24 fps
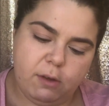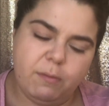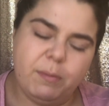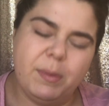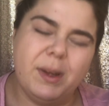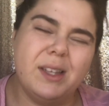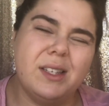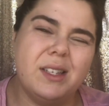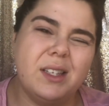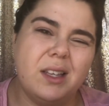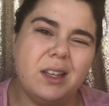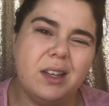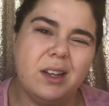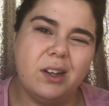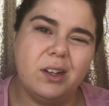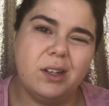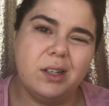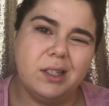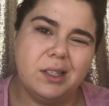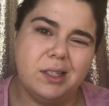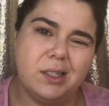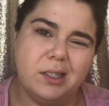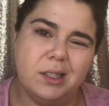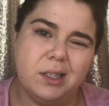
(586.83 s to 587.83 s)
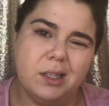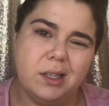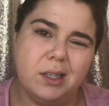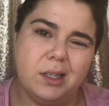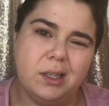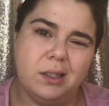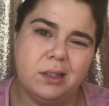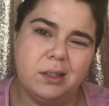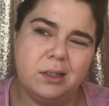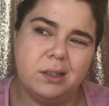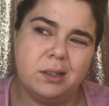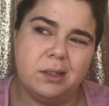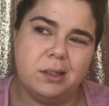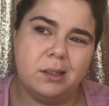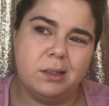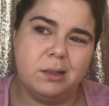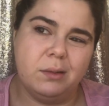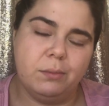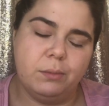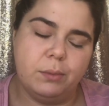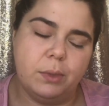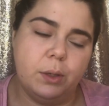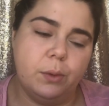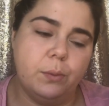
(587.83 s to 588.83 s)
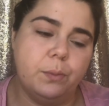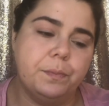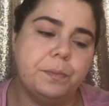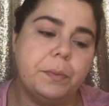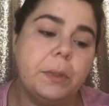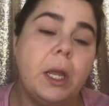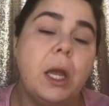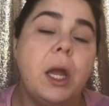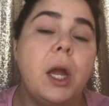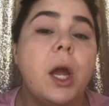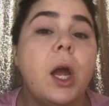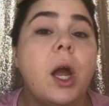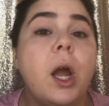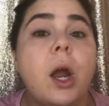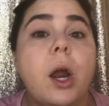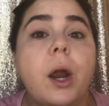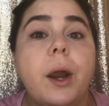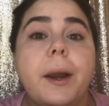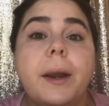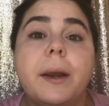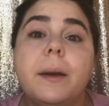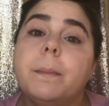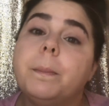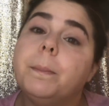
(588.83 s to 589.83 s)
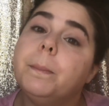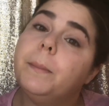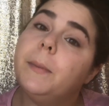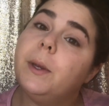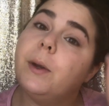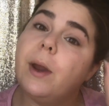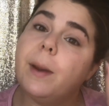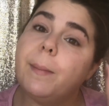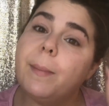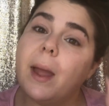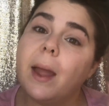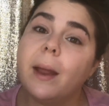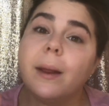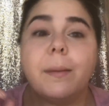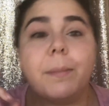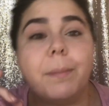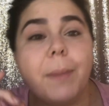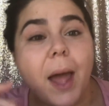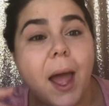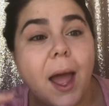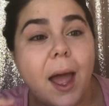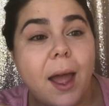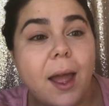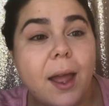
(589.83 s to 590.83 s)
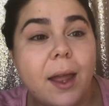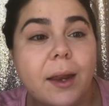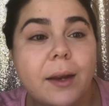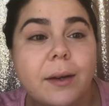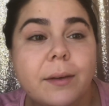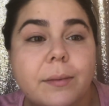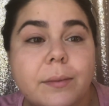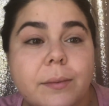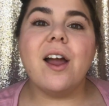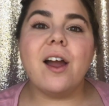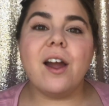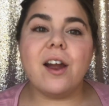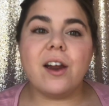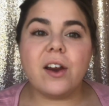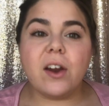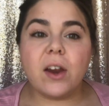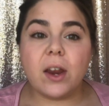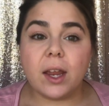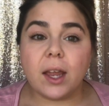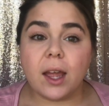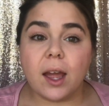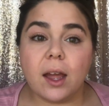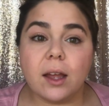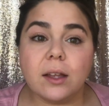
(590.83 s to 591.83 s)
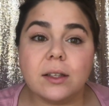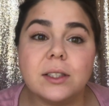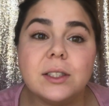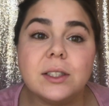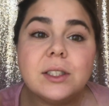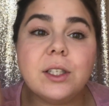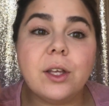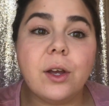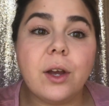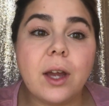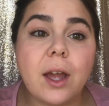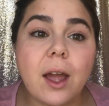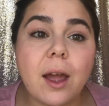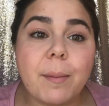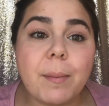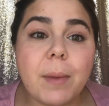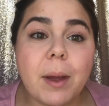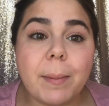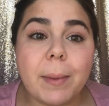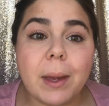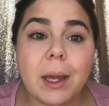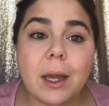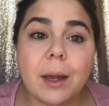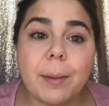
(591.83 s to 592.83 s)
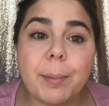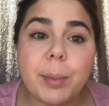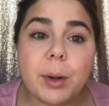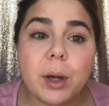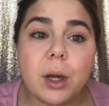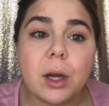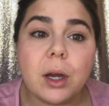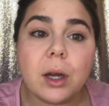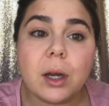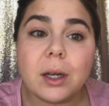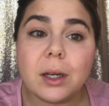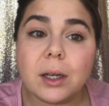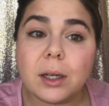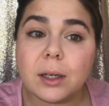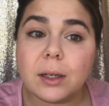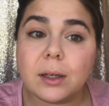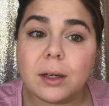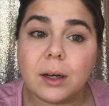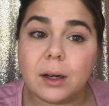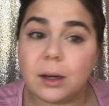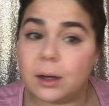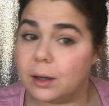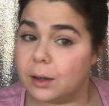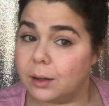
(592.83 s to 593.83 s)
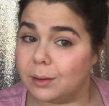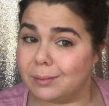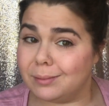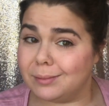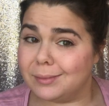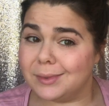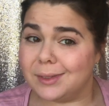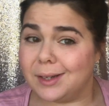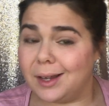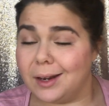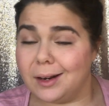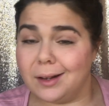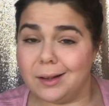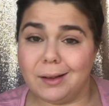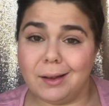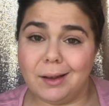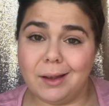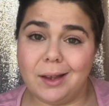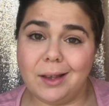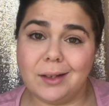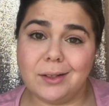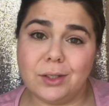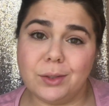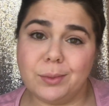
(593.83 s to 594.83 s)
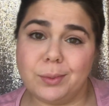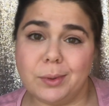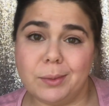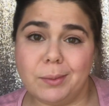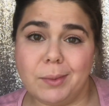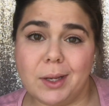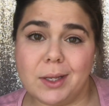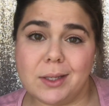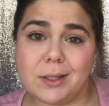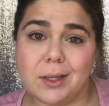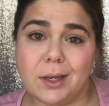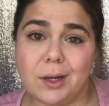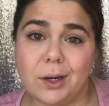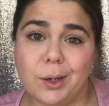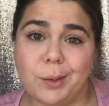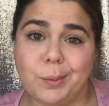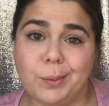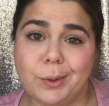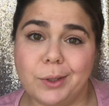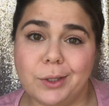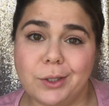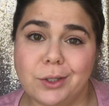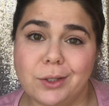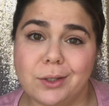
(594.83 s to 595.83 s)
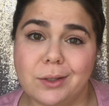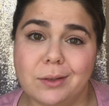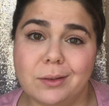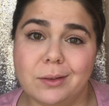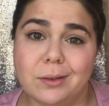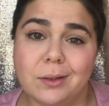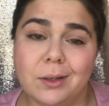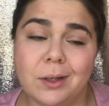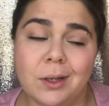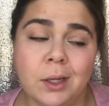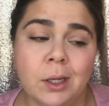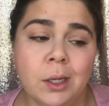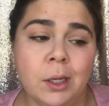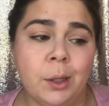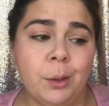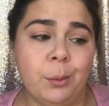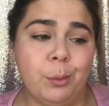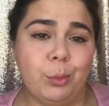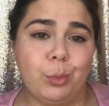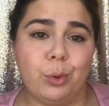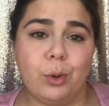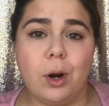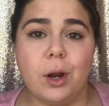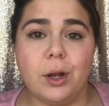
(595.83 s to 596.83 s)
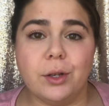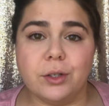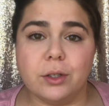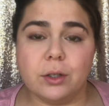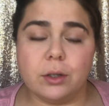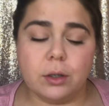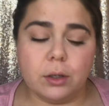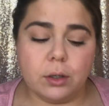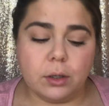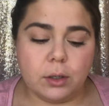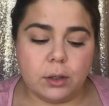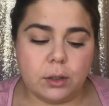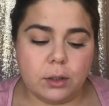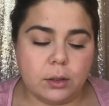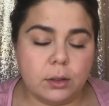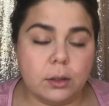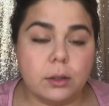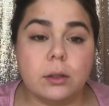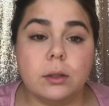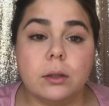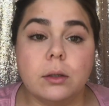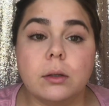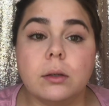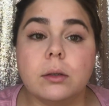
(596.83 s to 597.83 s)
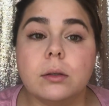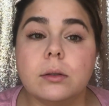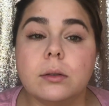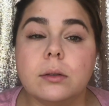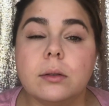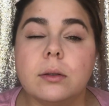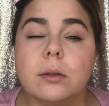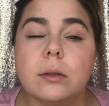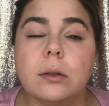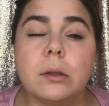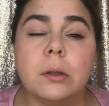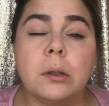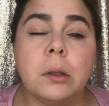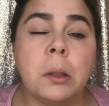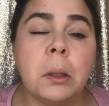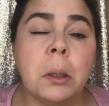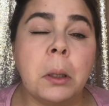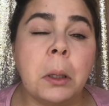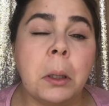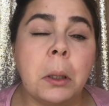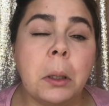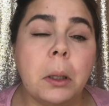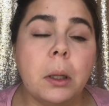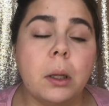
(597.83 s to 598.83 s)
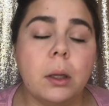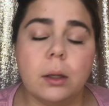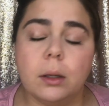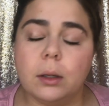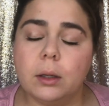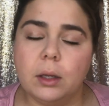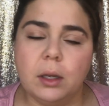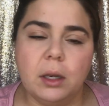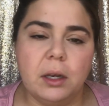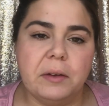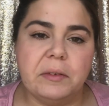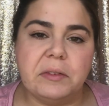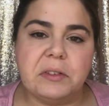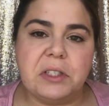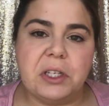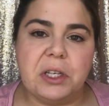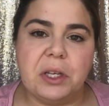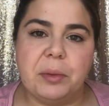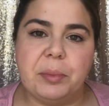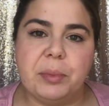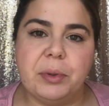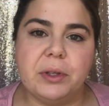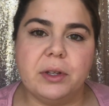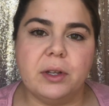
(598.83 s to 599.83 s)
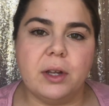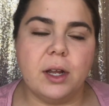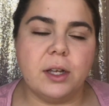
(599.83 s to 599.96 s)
basically I already said. But alright, be right back. Bye. Alright guys, so I got my makeup on. Not a lot. I just put mascara, blush, and bronzer on, and Can't even tell I put